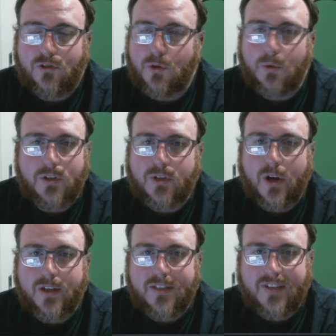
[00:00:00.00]
do a
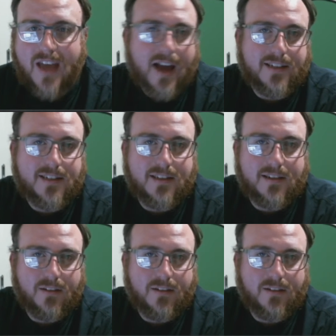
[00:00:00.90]
discursive text